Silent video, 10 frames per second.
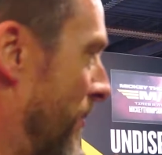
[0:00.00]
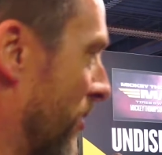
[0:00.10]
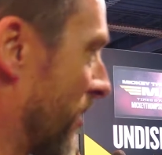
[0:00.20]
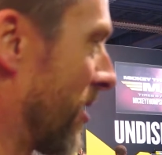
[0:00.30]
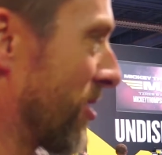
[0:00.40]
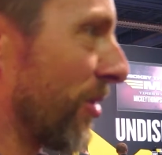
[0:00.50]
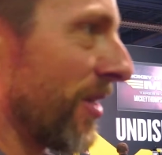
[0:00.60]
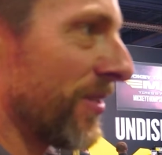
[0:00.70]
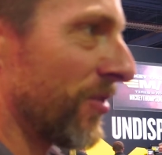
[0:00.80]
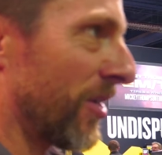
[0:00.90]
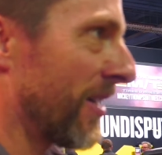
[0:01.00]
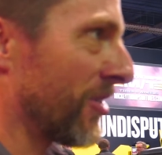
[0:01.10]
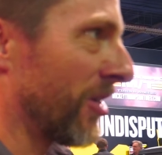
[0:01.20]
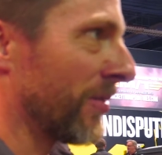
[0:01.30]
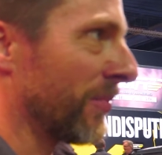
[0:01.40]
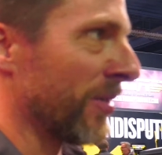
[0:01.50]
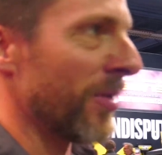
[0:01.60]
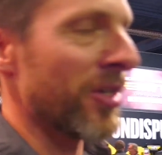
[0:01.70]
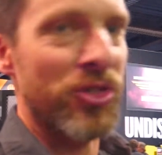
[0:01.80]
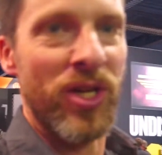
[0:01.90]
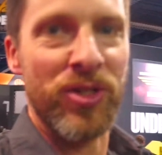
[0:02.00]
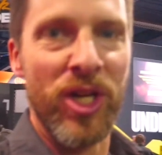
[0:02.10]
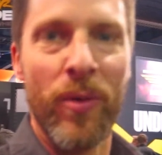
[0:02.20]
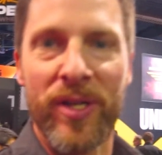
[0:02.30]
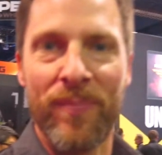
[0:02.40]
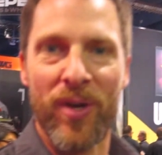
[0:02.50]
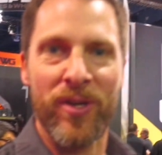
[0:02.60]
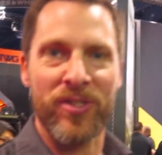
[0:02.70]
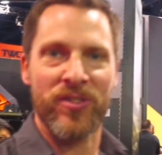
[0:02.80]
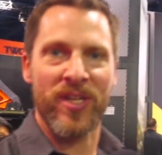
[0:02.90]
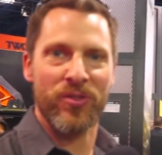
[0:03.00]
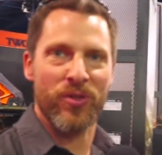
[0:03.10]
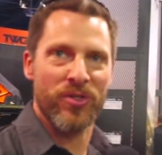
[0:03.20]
put the most aggressive tyres on them and the most showy components and that sort of